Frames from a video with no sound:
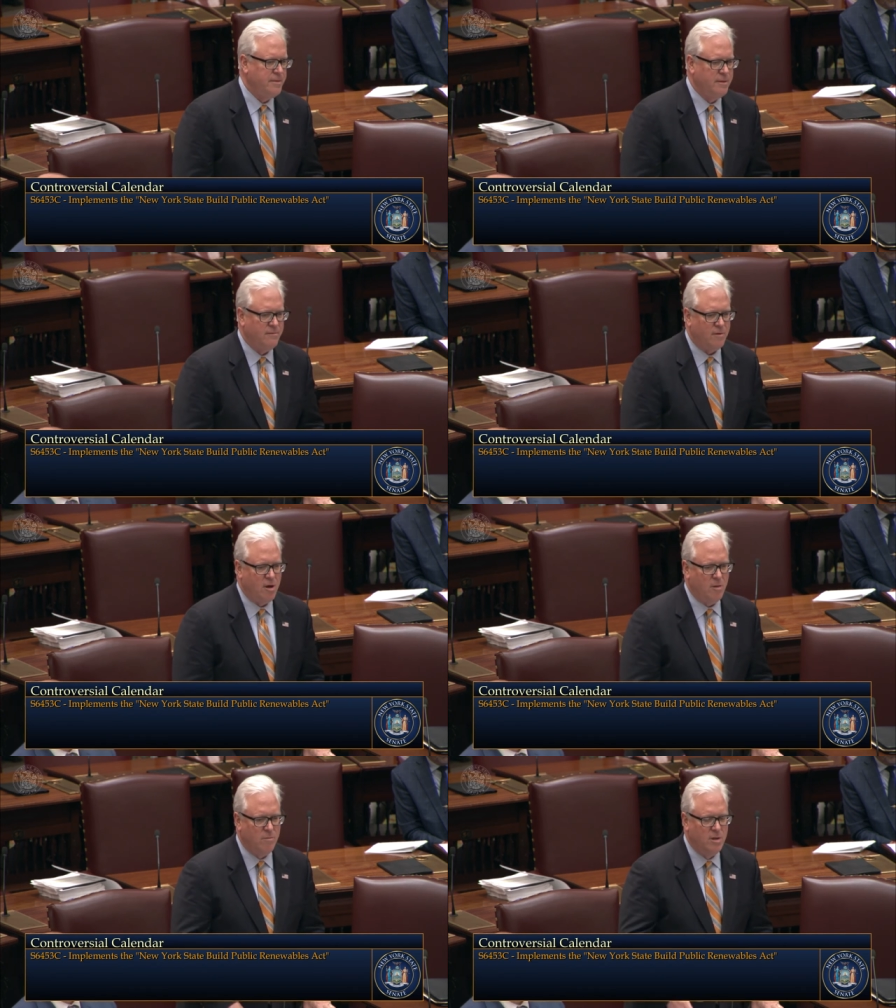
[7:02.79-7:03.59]

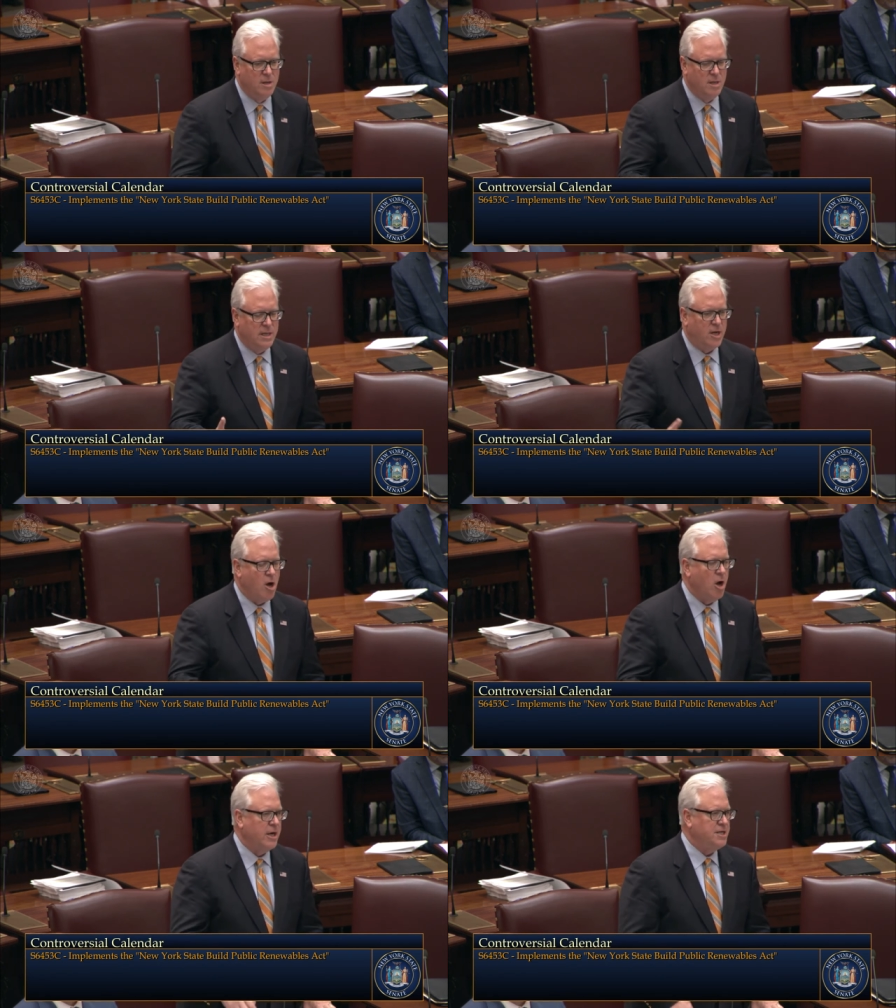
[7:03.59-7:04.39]
from an
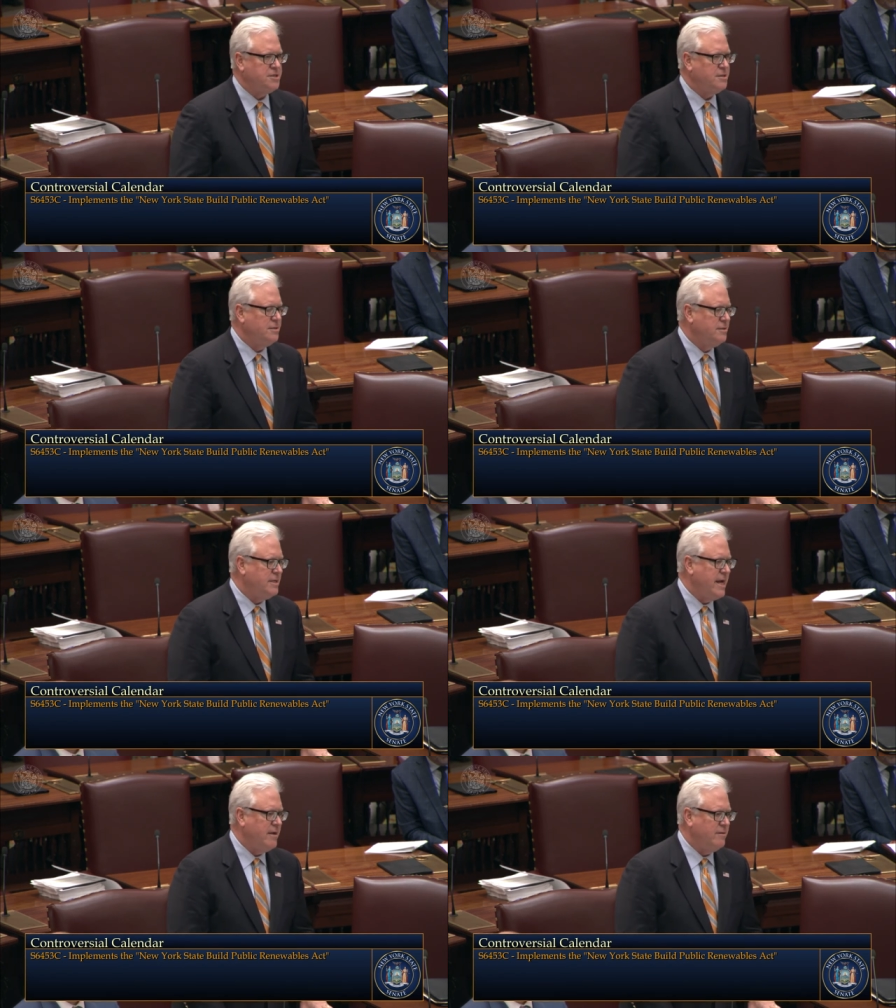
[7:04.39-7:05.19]
August
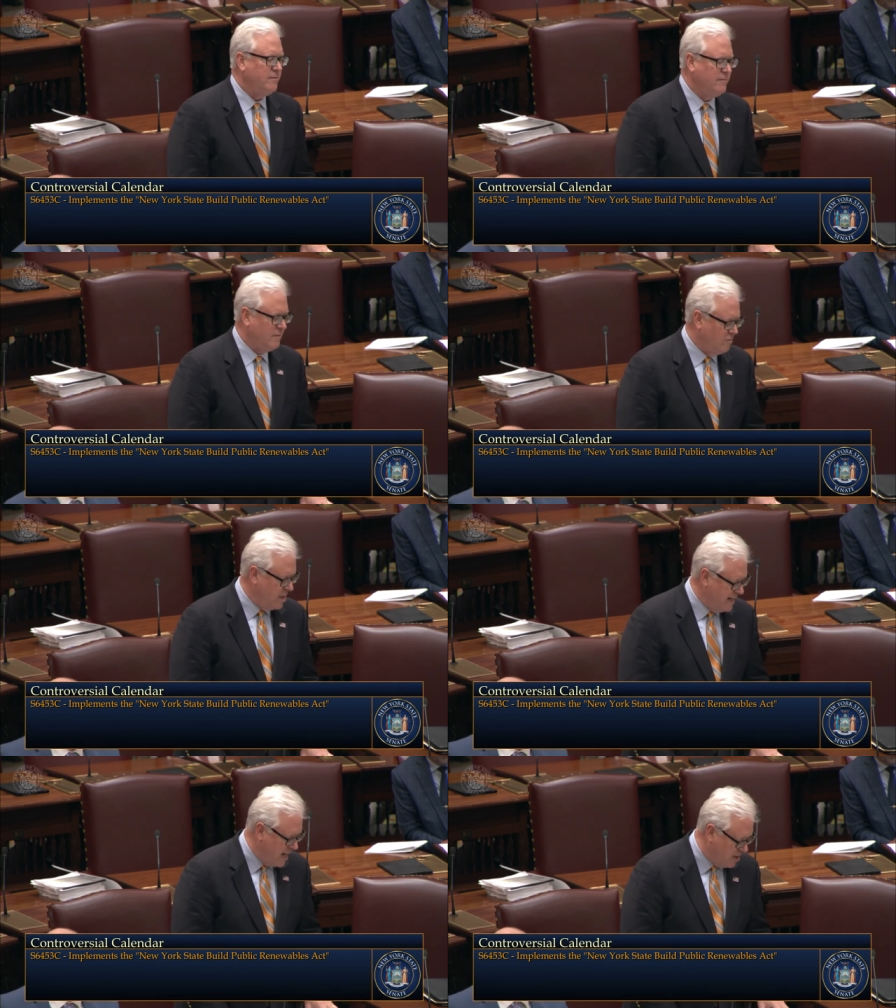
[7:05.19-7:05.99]
date for
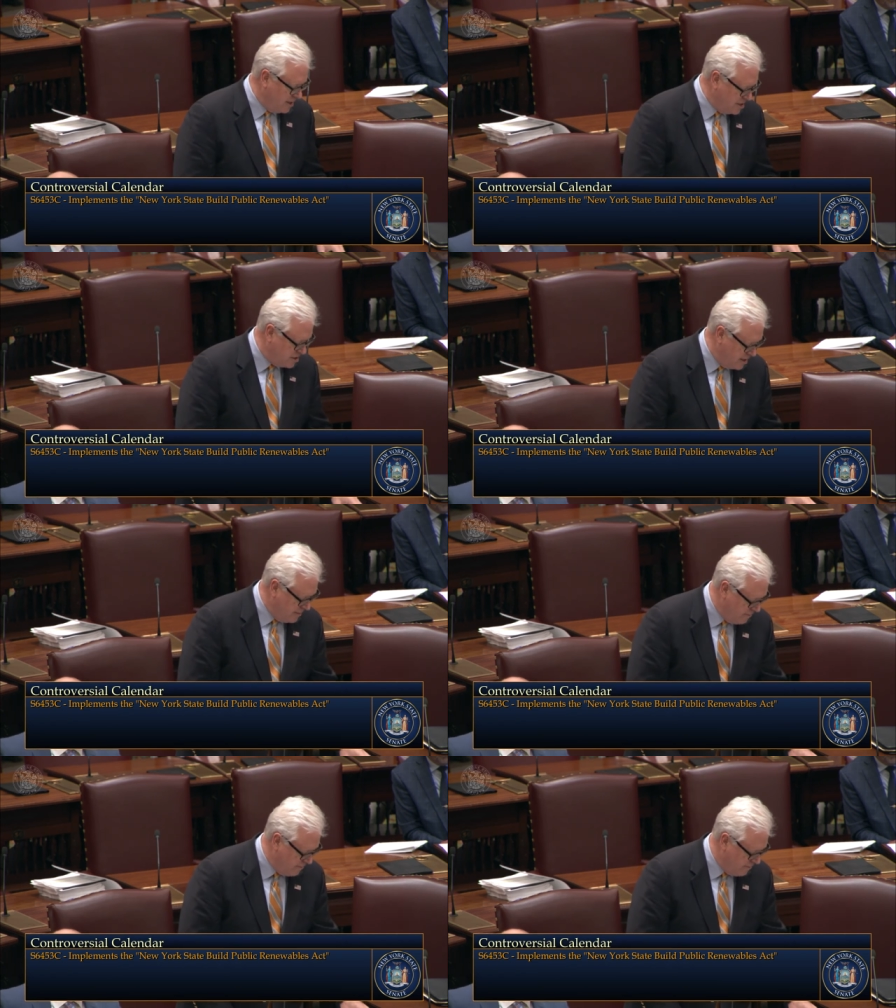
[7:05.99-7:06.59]
running air conditioning